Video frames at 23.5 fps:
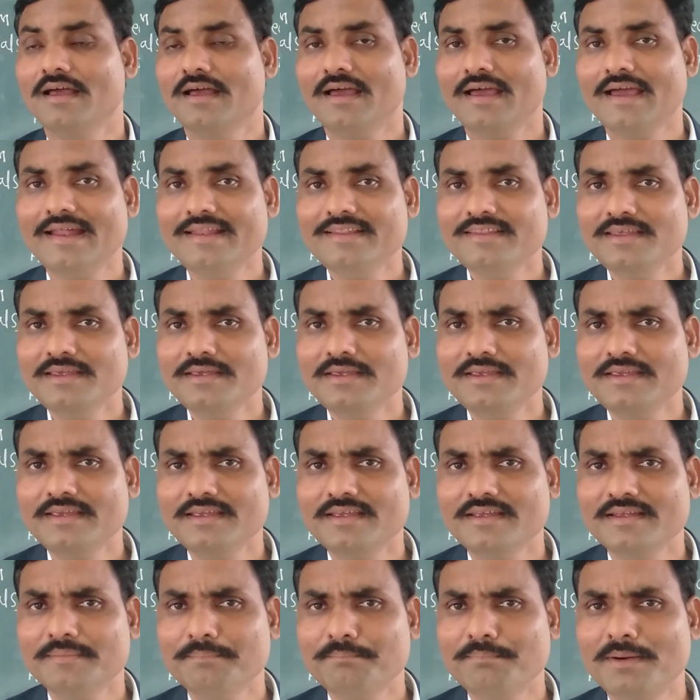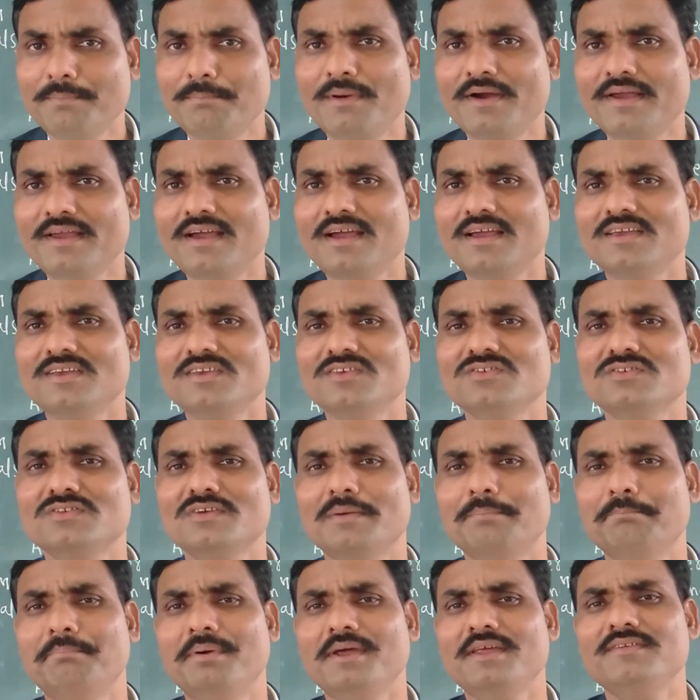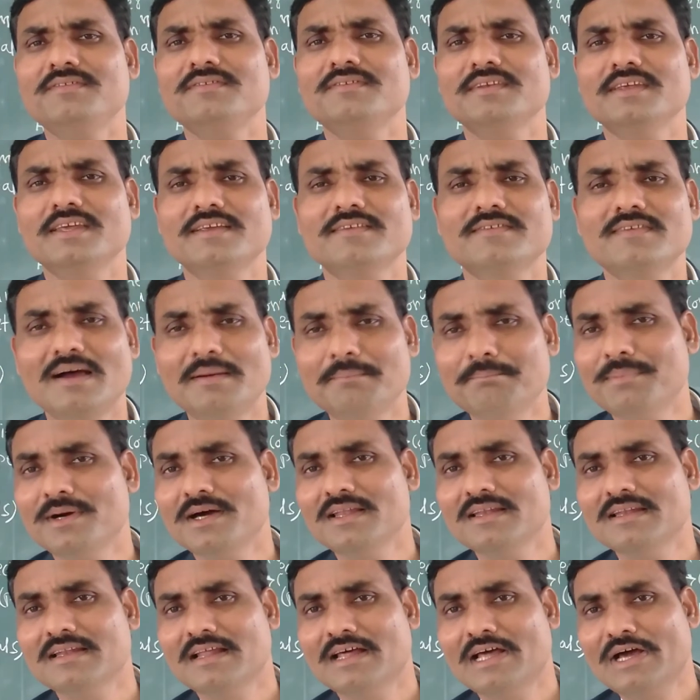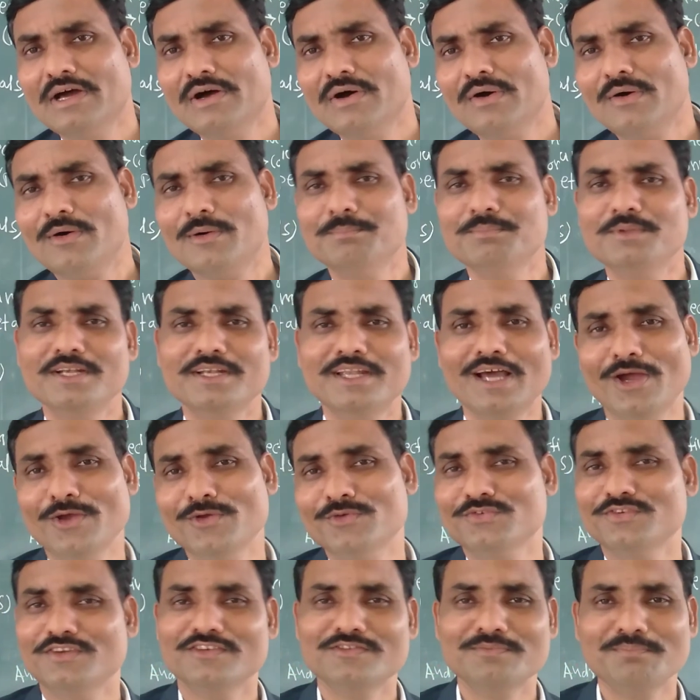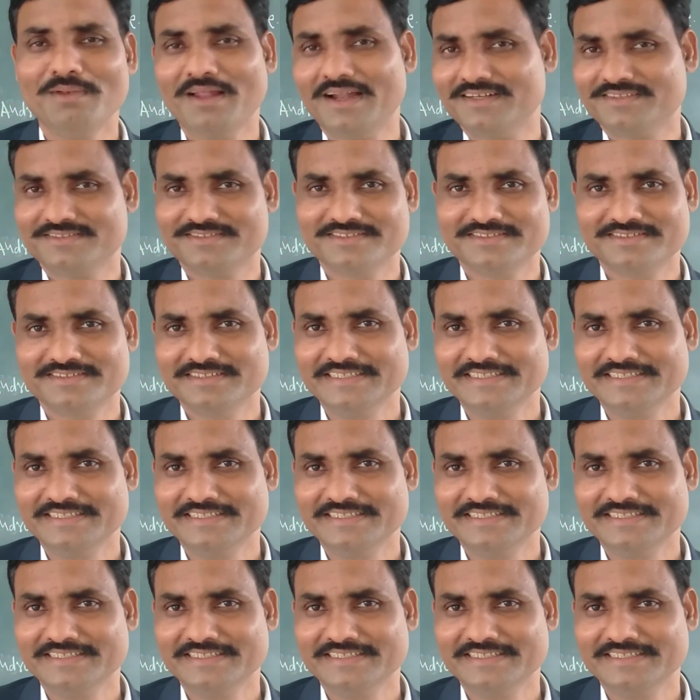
and the papaya is the best example of the dioecious plants.